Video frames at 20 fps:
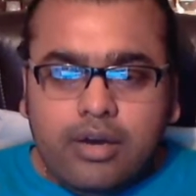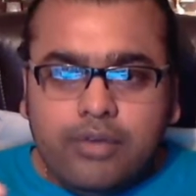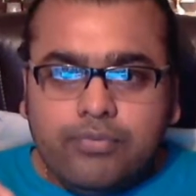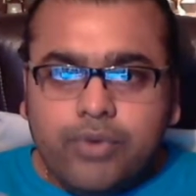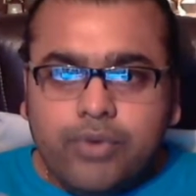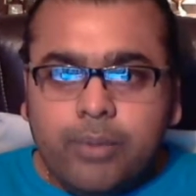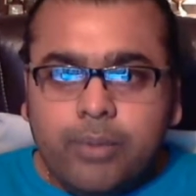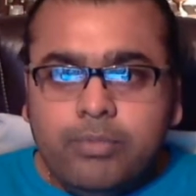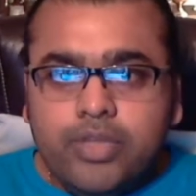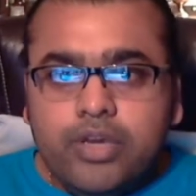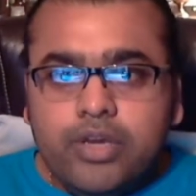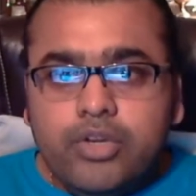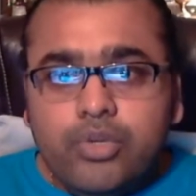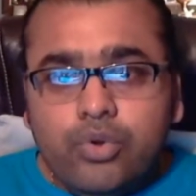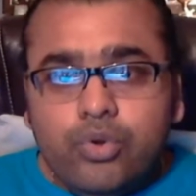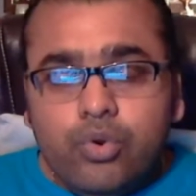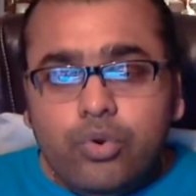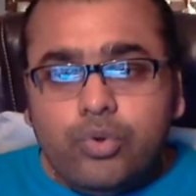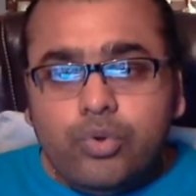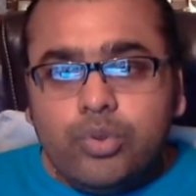From there
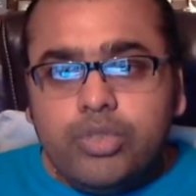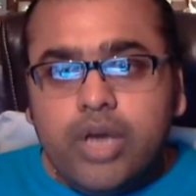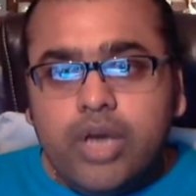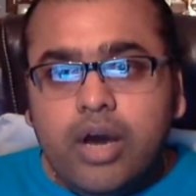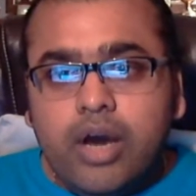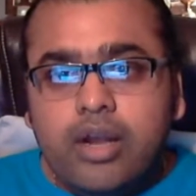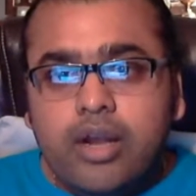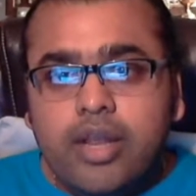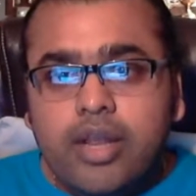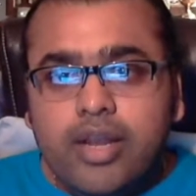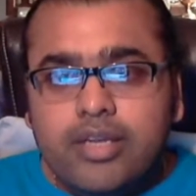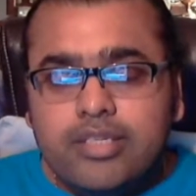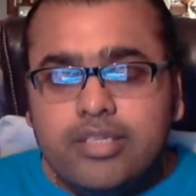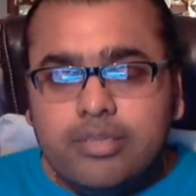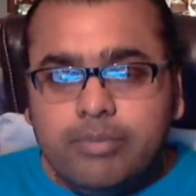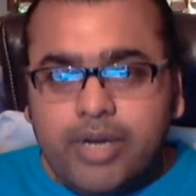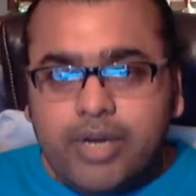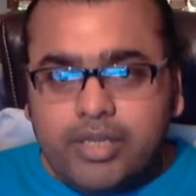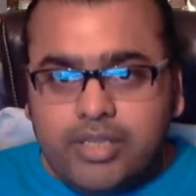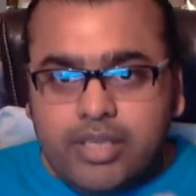you go to dharana and
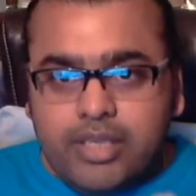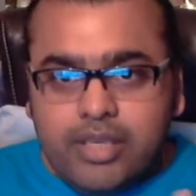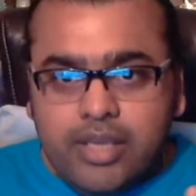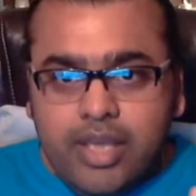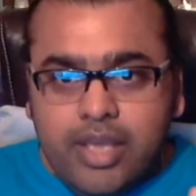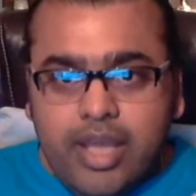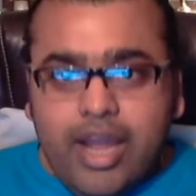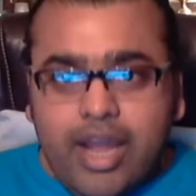samadhi,